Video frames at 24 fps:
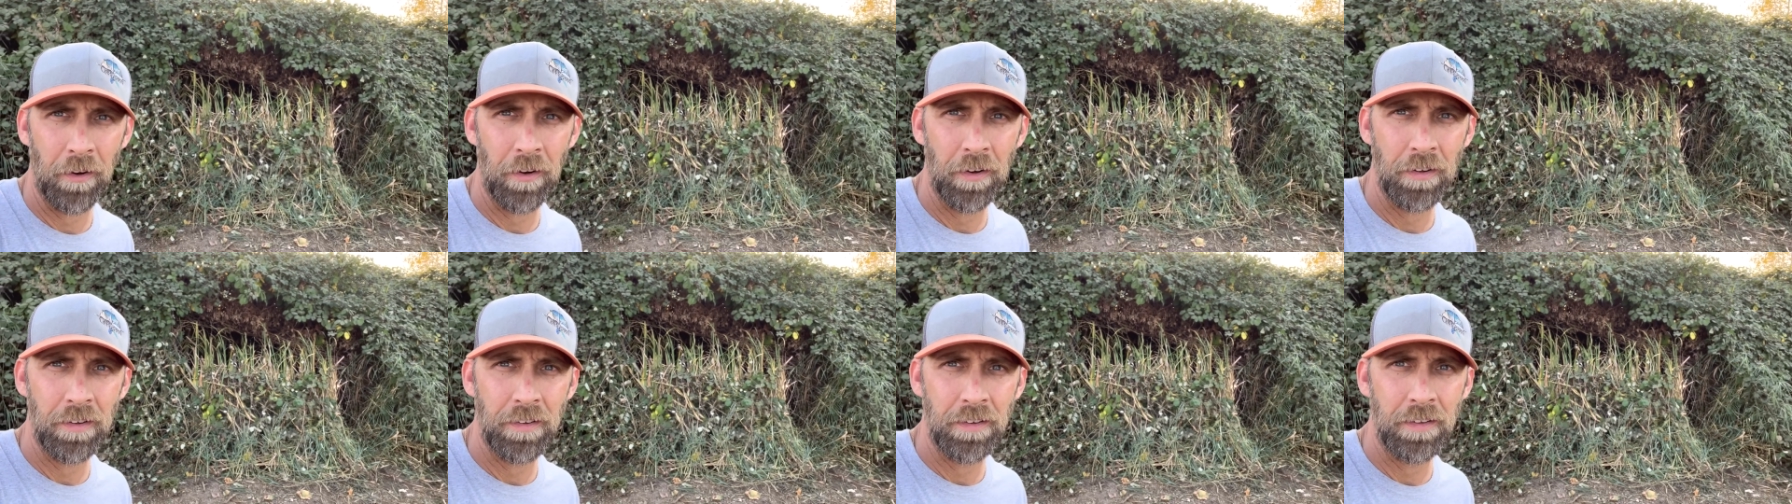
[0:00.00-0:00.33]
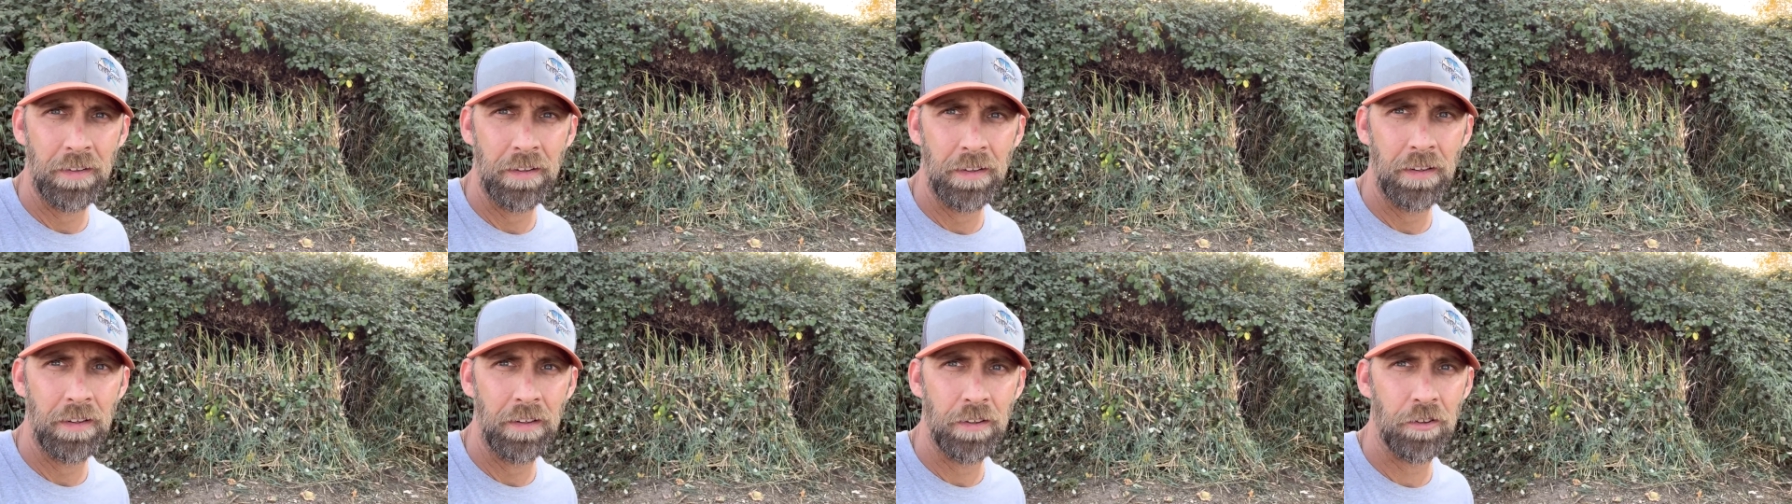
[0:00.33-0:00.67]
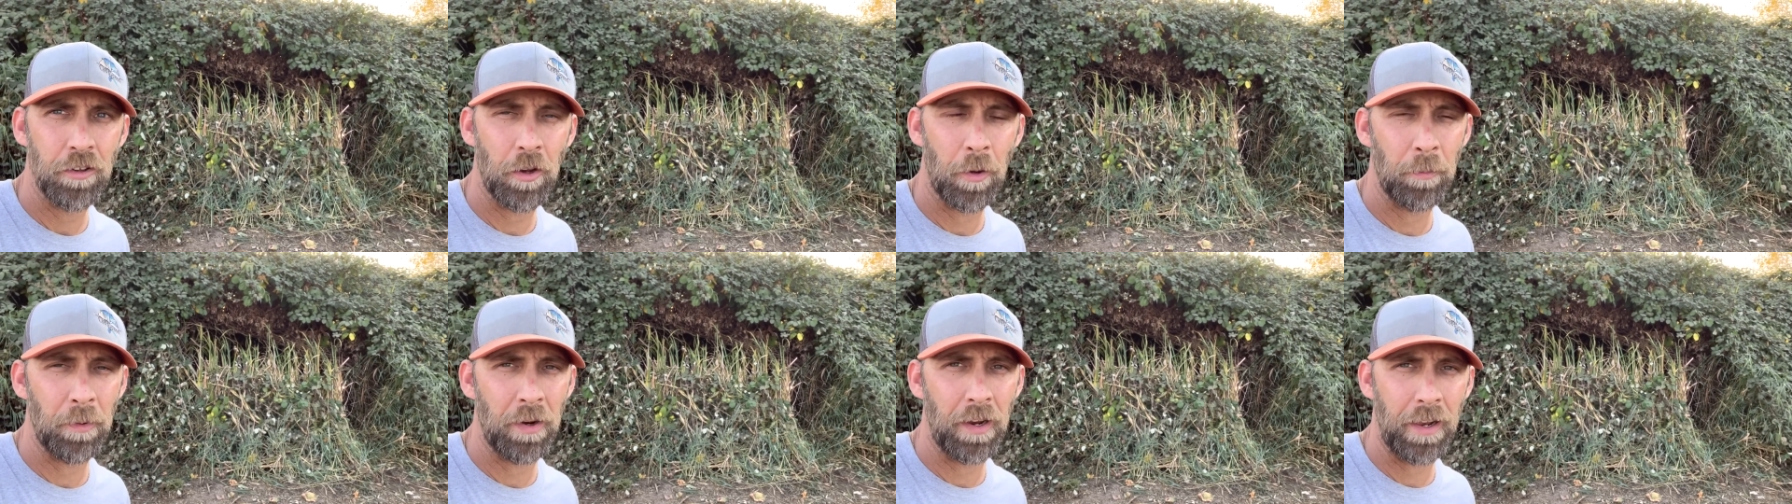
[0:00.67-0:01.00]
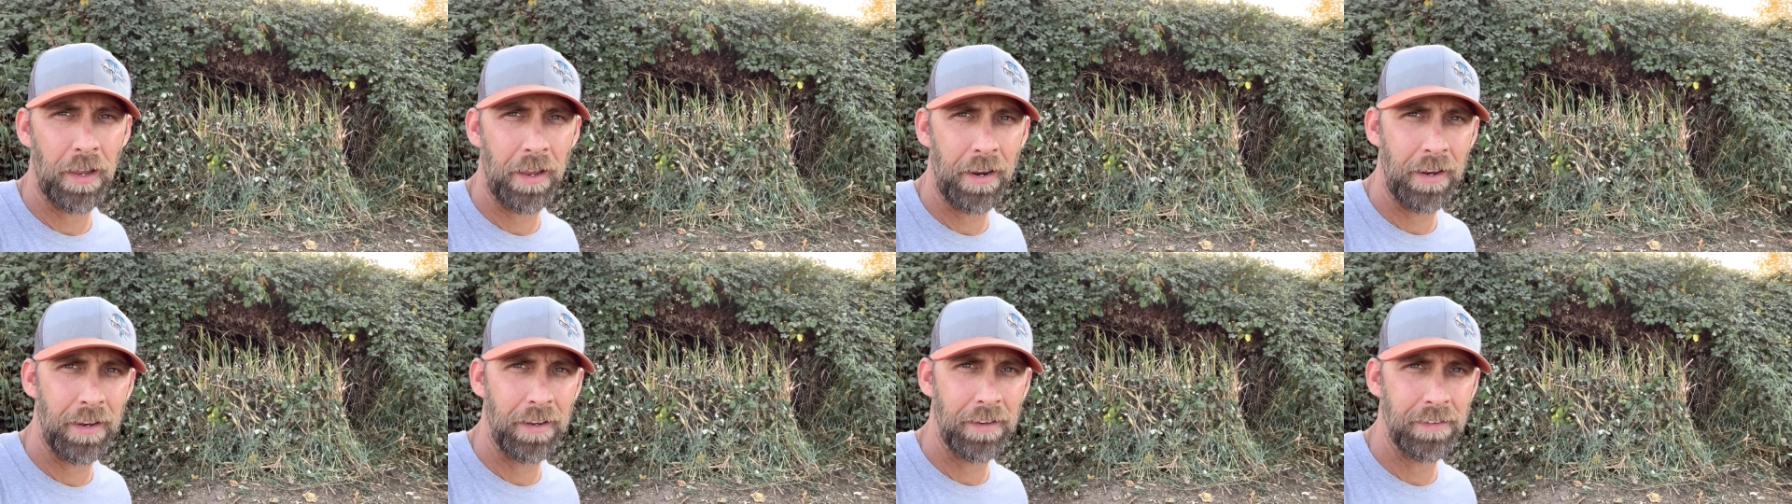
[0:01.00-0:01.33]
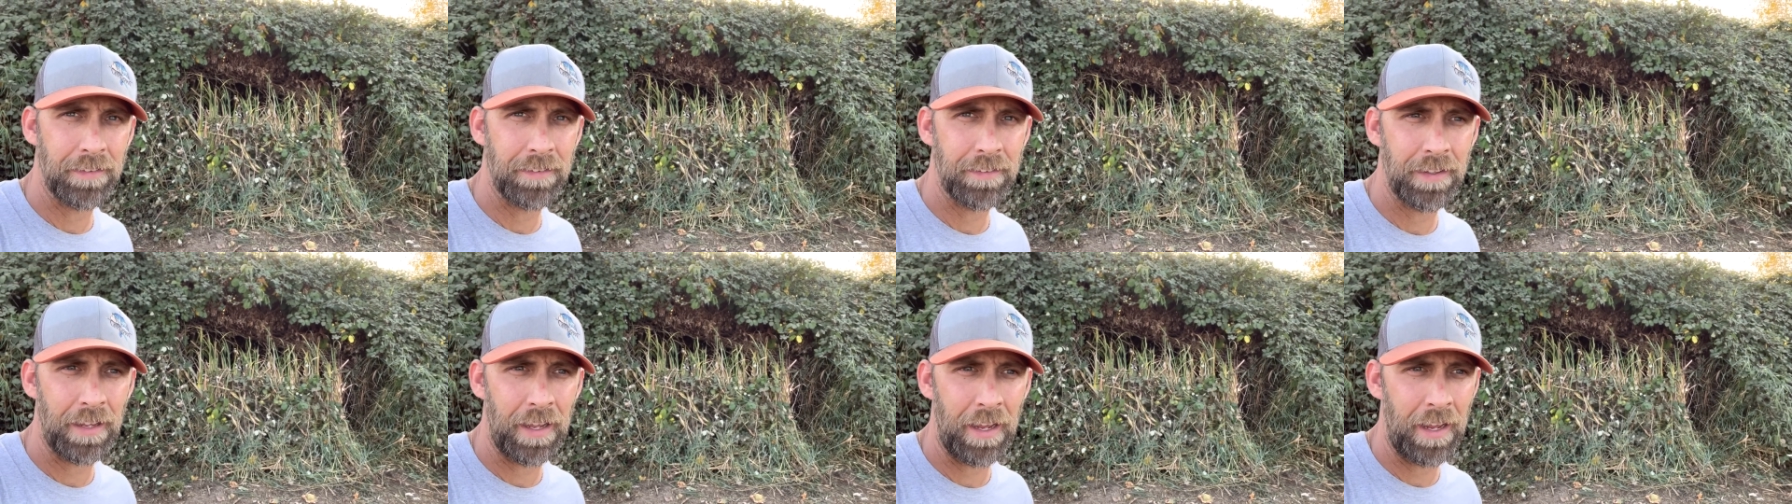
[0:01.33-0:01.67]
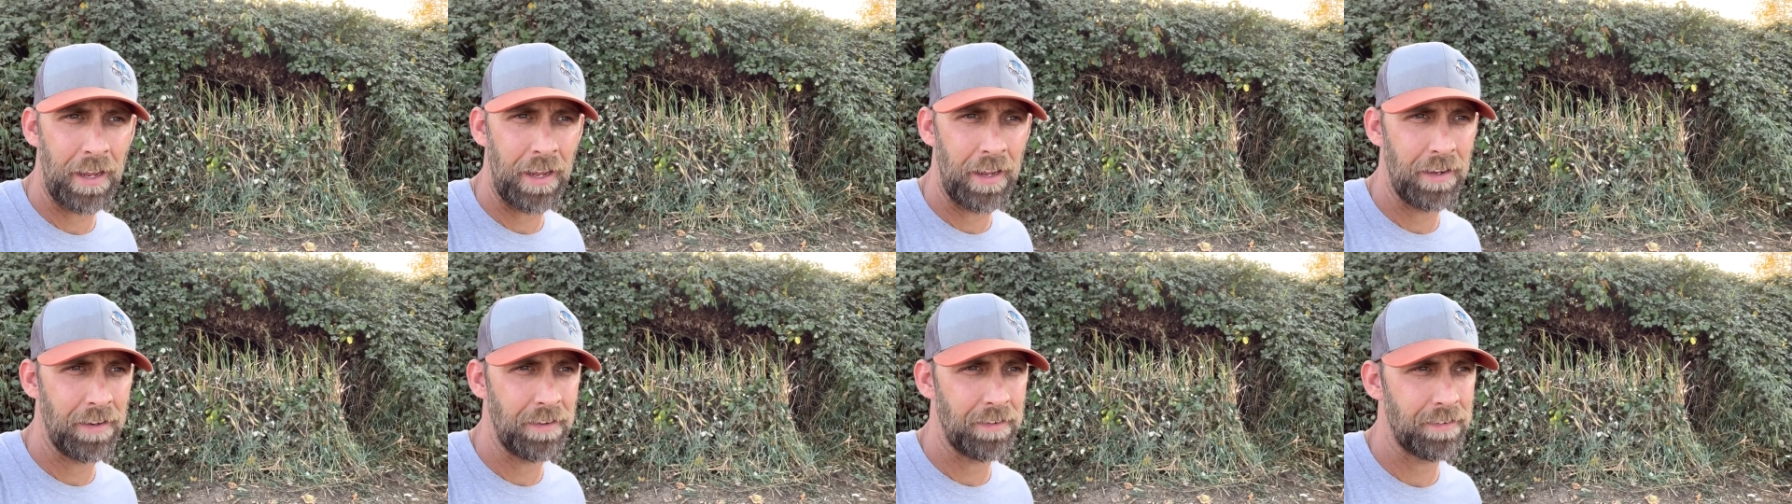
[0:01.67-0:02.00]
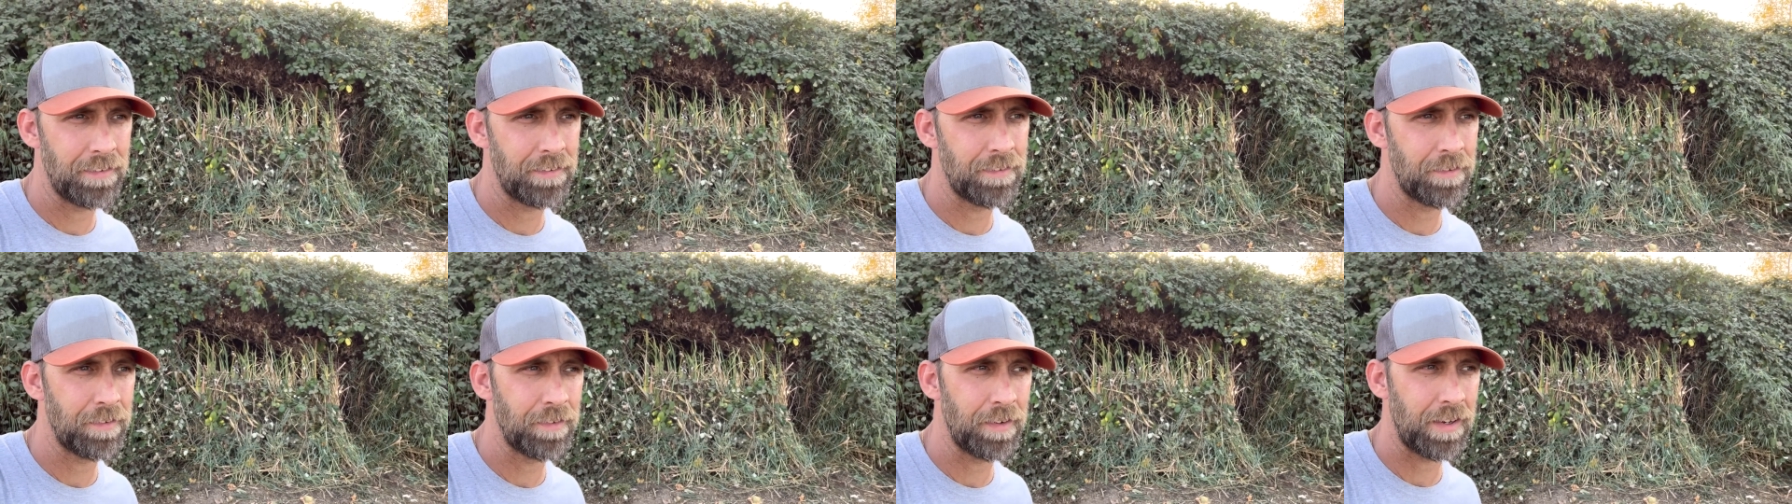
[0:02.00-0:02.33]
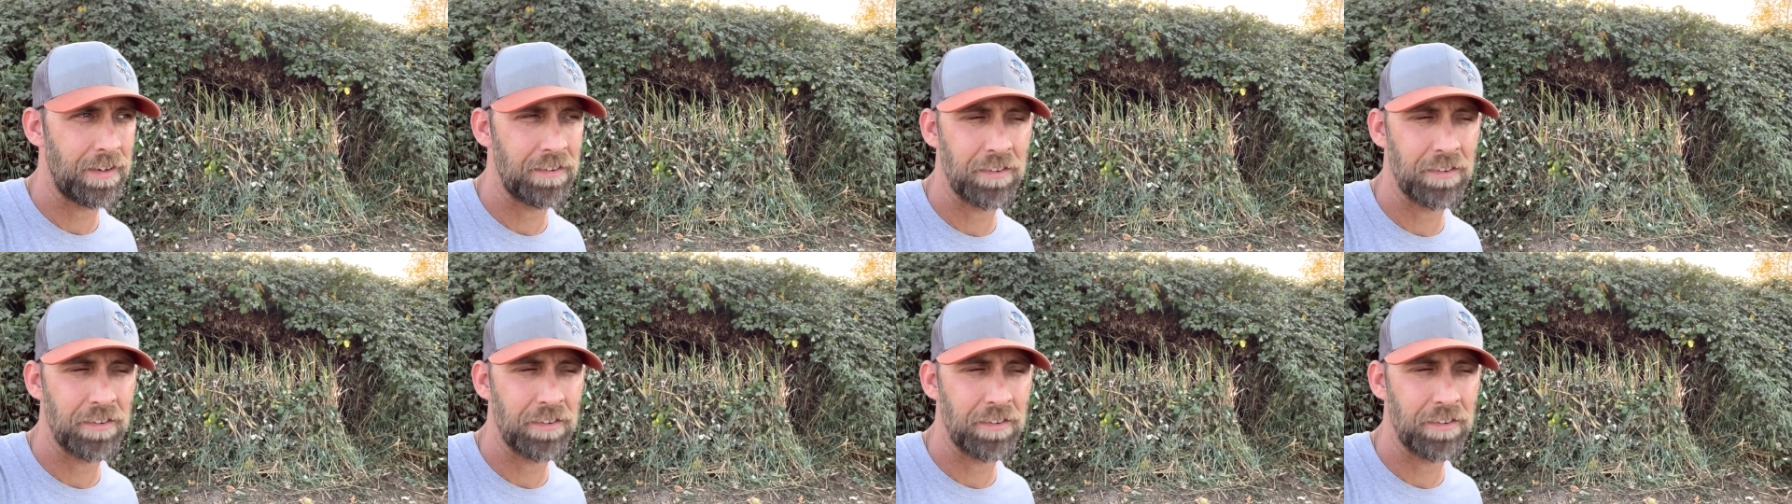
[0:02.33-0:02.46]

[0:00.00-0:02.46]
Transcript: And so I'm gonna let it, like